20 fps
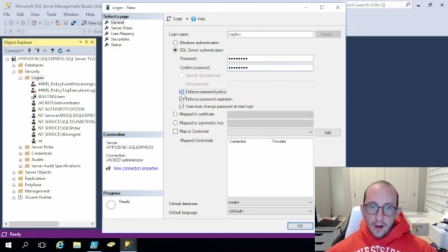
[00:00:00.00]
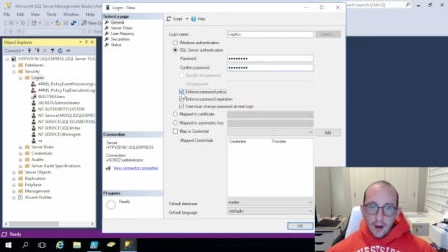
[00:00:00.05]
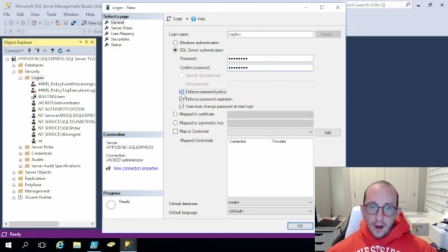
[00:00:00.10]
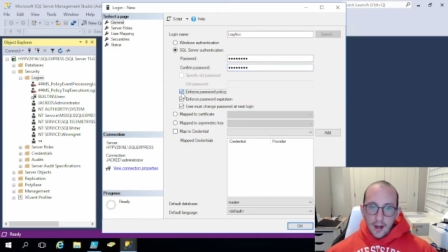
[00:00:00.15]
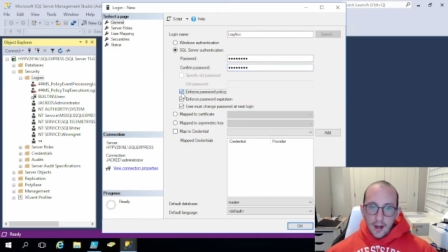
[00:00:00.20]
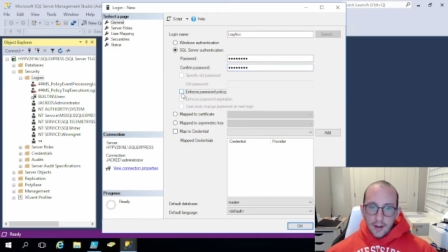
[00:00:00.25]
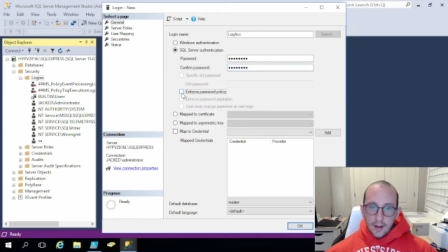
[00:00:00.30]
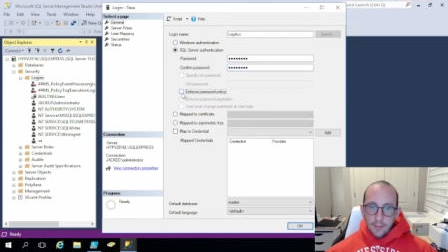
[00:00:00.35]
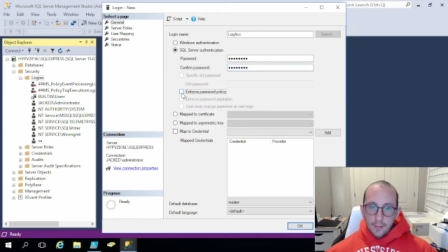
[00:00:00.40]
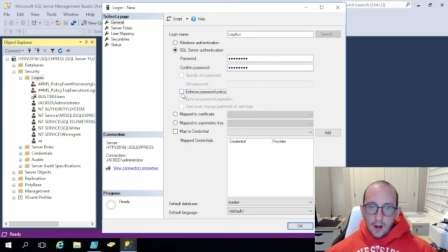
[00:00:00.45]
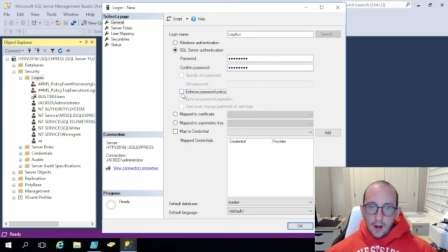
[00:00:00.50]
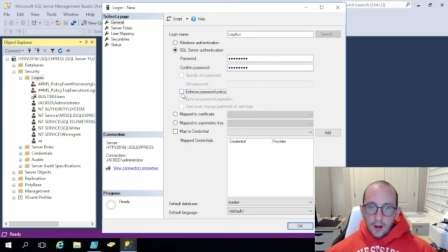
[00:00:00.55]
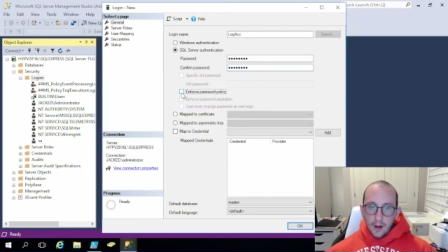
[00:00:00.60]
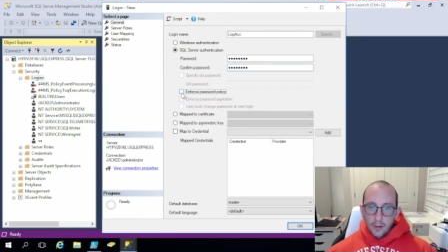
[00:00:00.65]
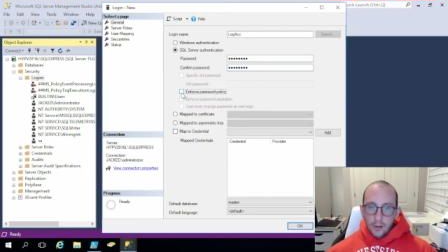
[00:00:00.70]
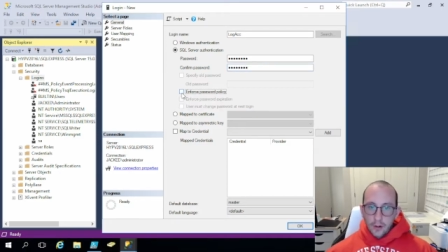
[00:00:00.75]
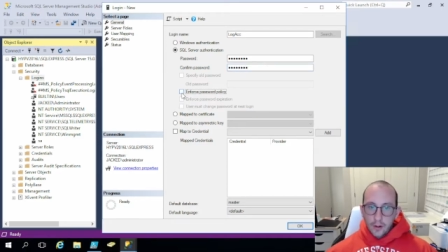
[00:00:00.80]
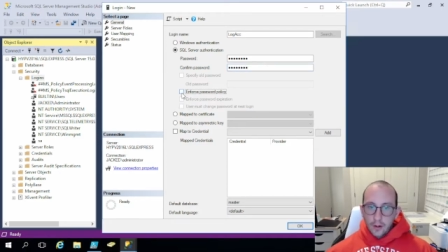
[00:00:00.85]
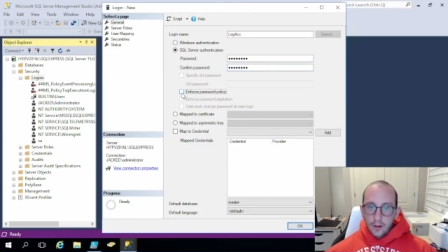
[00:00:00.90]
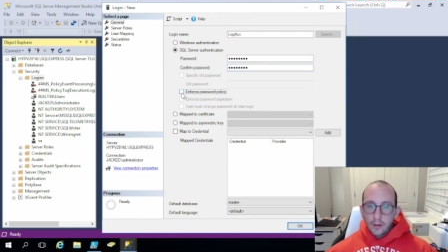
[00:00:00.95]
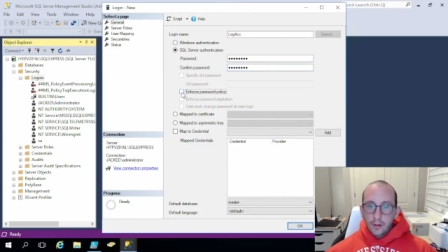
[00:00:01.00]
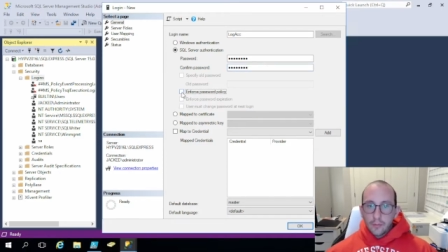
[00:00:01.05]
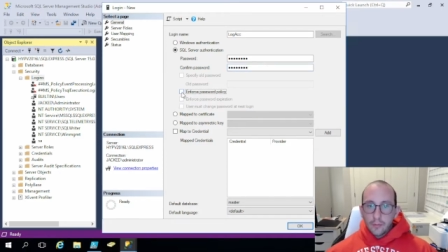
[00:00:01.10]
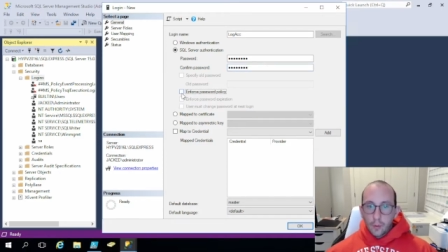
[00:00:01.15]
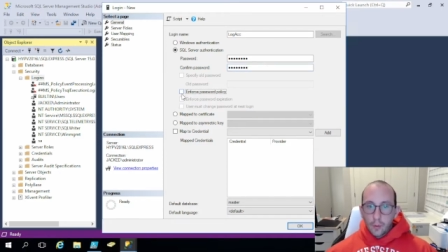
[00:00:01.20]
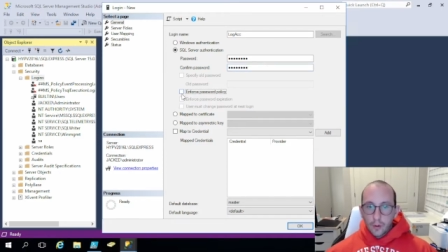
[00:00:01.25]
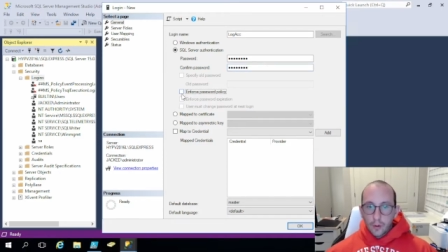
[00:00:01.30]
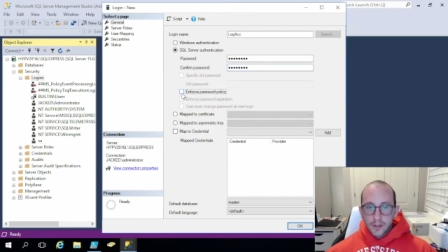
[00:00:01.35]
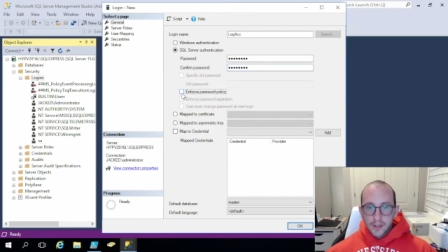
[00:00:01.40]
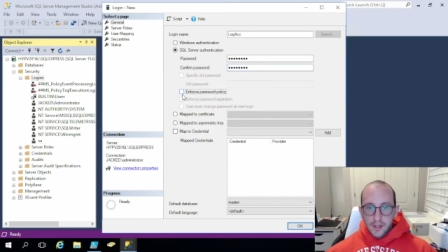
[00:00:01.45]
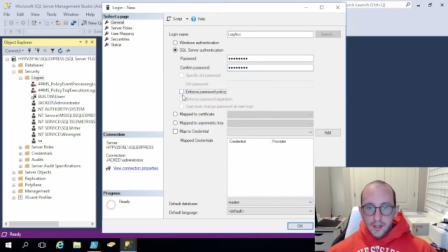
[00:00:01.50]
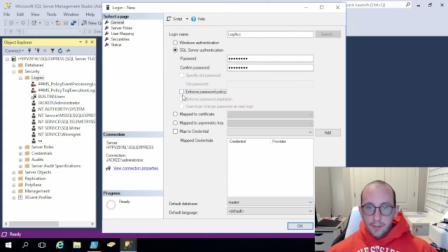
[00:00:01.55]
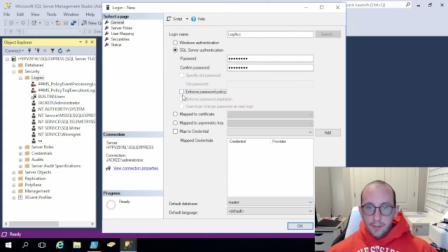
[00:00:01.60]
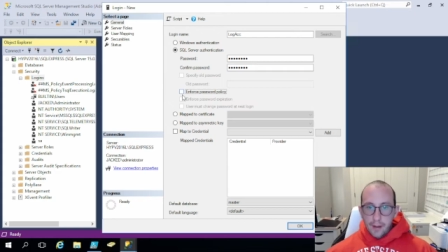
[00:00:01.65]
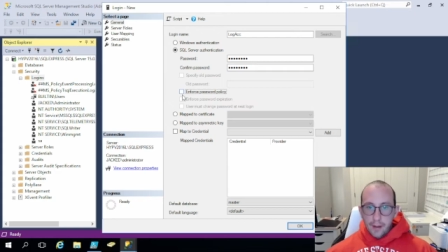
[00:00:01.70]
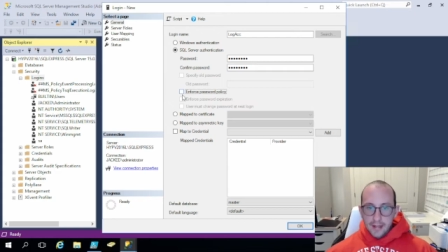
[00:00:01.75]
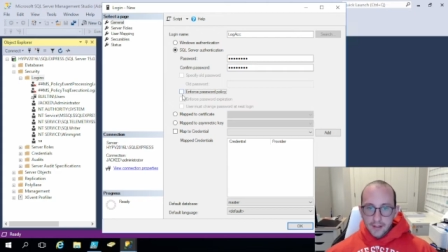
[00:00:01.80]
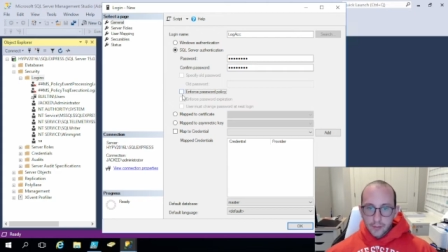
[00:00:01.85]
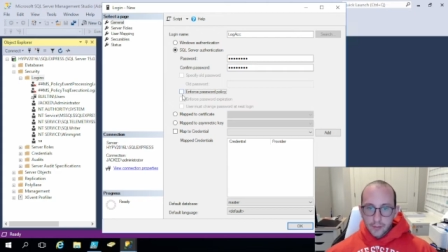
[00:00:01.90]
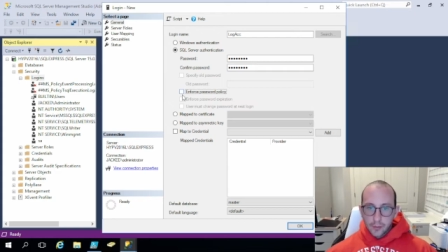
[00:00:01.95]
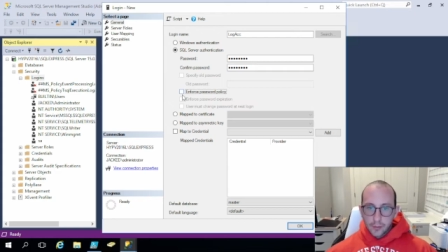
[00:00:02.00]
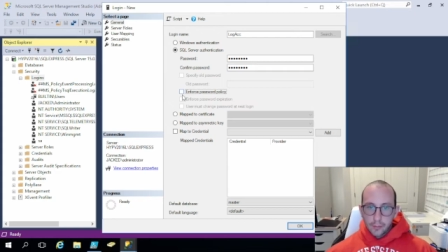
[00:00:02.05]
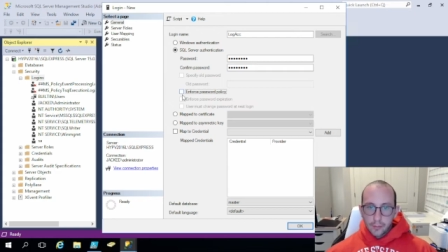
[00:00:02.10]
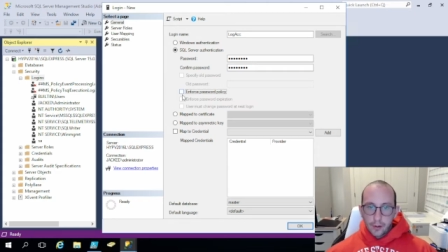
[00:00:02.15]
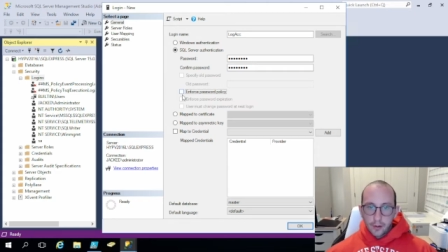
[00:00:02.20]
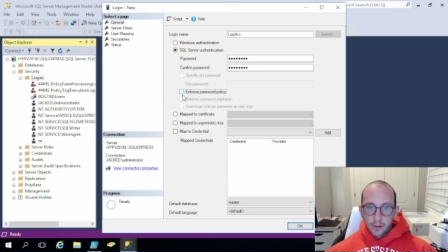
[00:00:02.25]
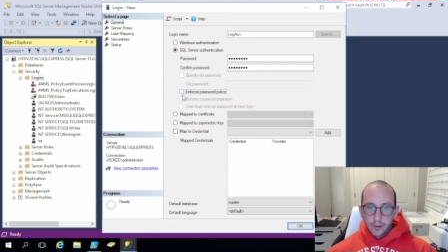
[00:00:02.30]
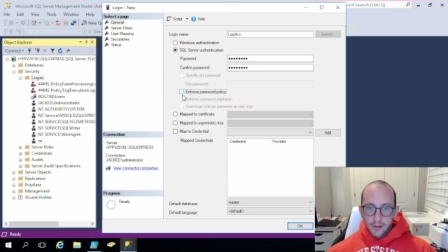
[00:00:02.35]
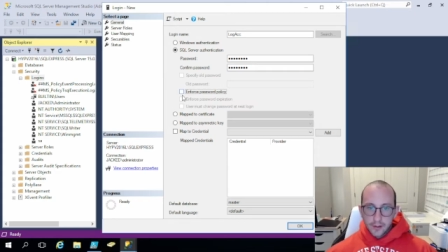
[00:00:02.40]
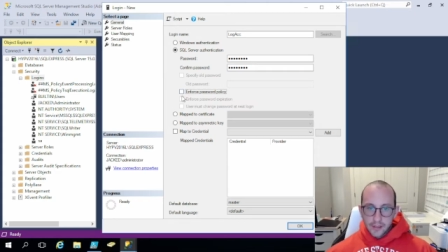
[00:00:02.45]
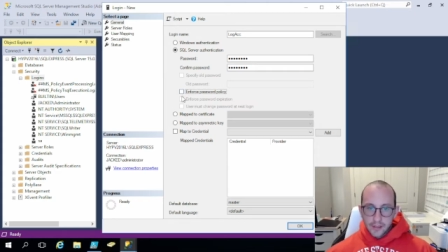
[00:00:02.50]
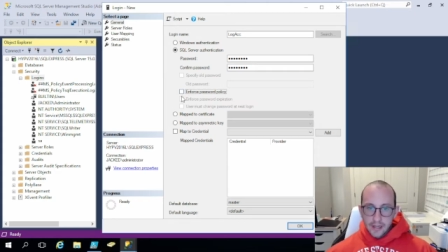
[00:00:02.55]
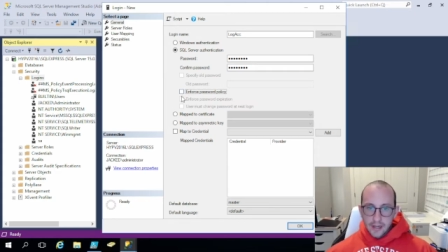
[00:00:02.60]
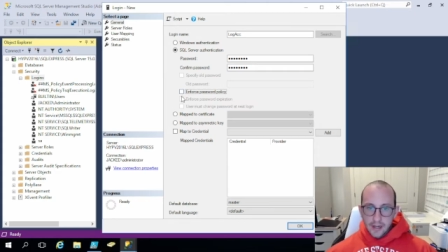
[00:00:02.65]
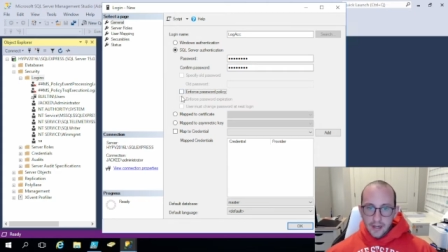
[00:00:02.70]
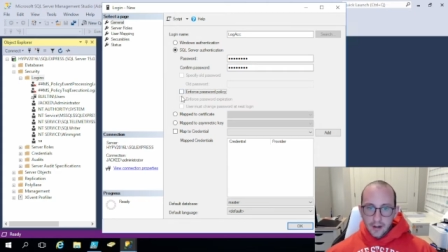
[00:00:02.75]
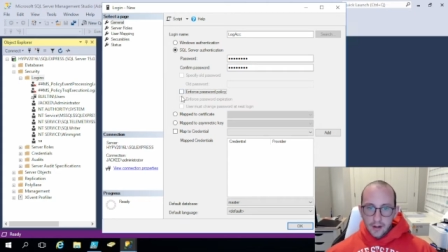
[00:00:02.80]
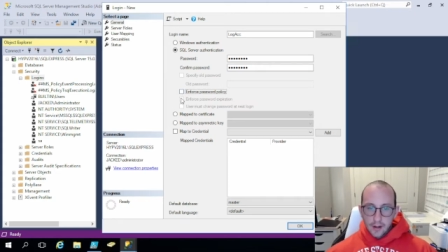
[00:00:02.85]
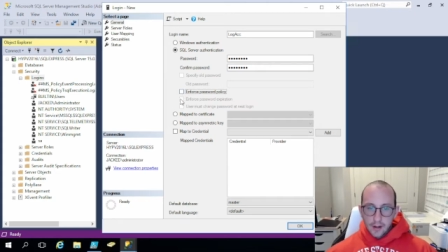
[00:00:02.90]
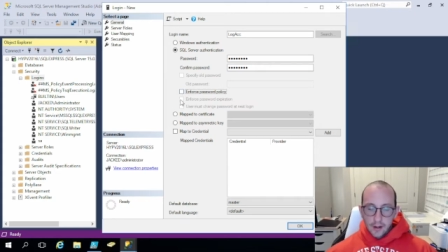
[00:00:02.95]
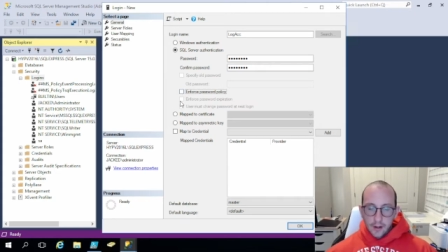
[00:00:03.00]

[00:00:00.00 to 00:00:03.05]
I am not going to enforce the password policy.